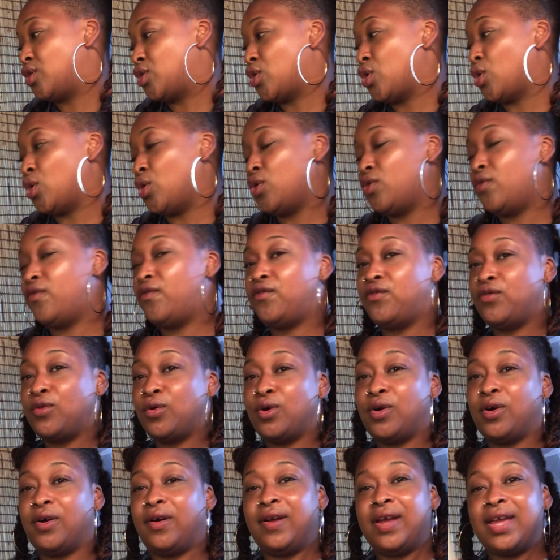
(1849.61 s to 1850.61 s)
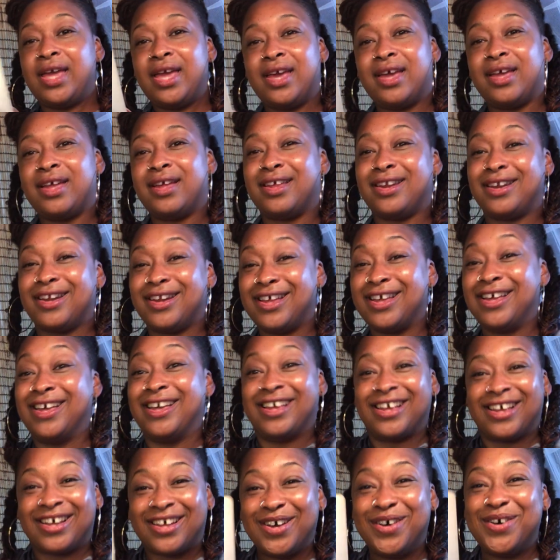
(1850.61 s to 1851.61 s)
Go for it.
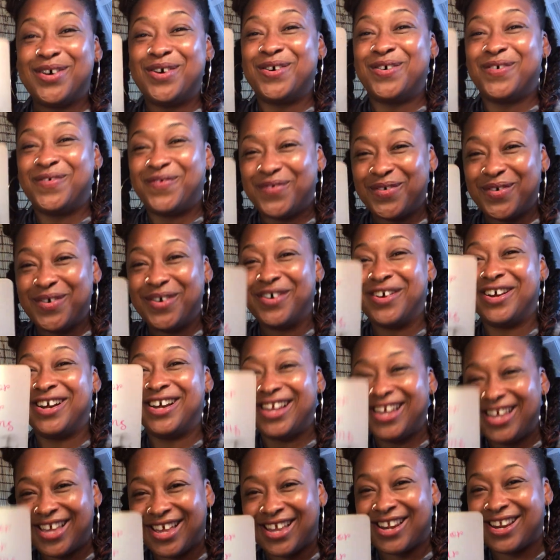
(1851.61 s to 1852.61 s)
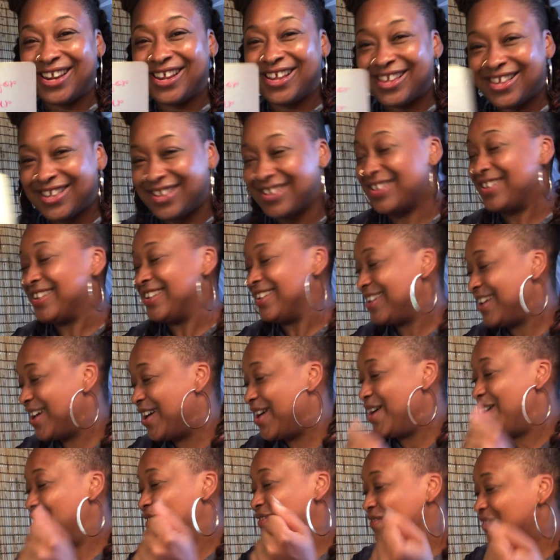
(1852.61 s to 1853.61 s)
Go for it.
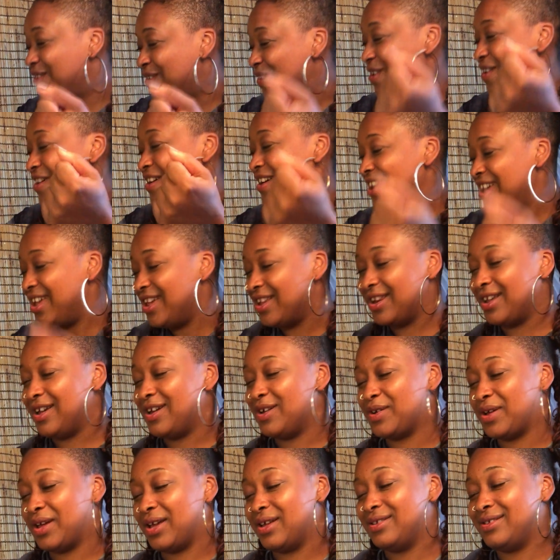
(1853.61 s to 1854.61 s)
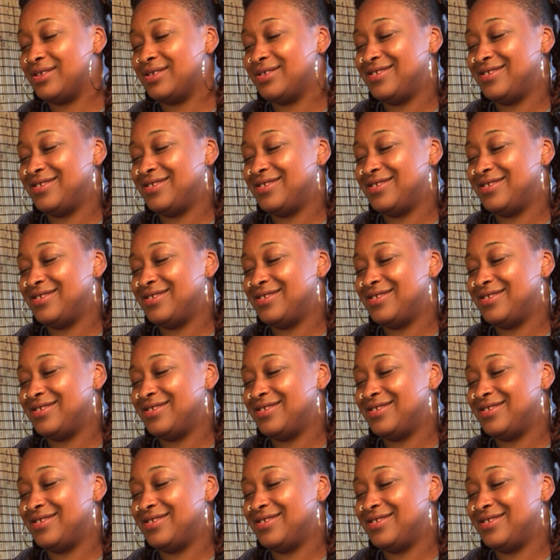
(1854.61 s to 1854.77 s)
Go for it. Okay.